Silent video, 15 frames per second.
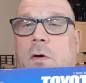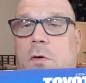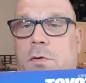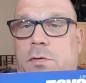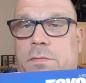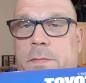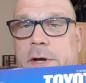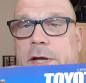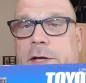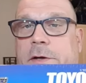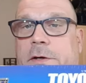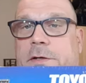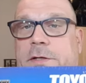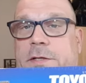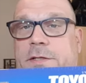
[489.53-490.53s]
oh my
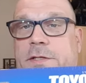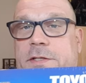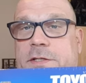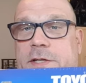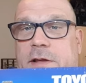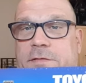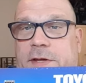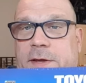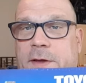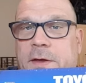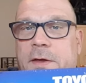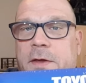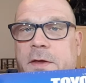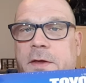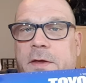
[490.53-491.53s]
god this is heavy
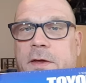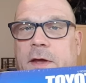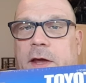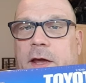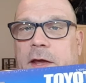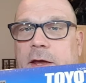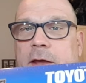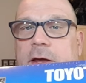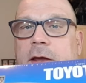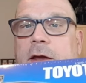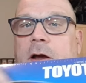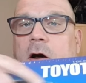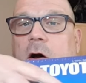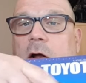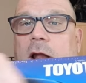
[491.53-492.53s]
uh,
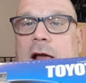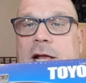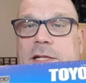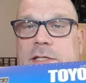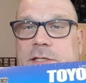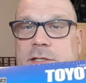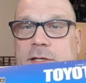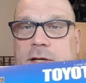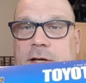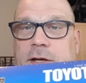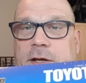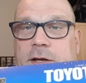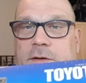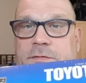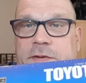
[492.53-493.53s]
all lights
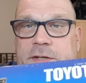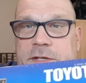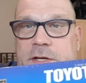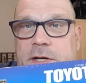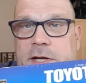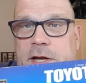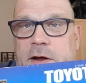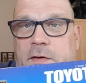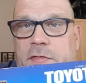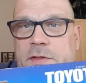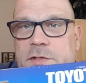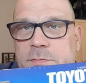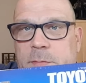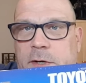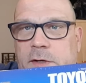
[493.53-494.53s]
uh, fit here on
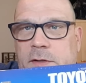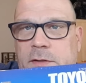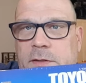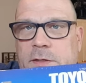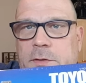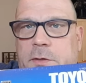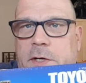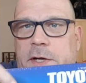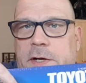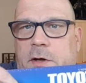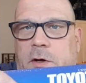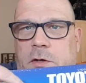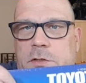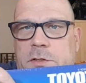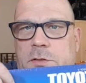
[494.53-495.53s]
this model you can
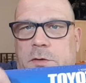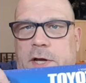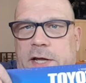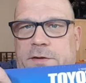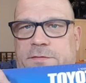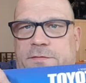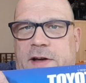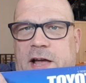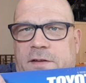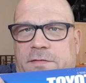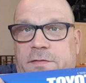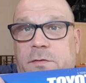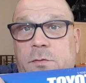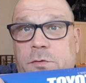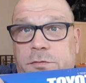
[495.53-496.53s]
also add
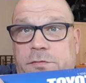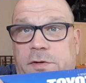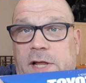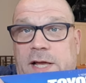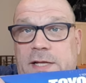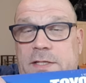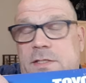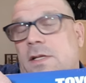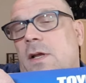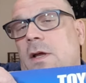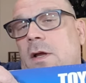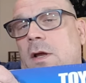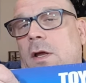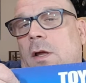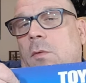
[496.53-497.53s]
five roof lights
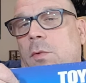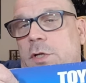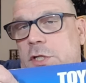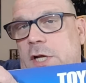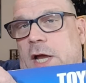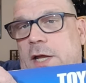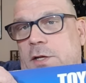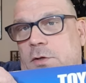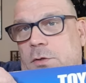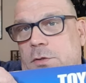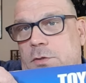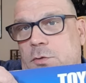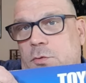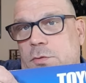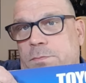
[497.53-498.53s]
which I
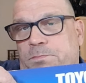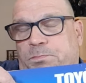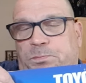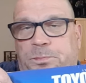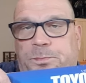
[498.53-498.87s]
don't do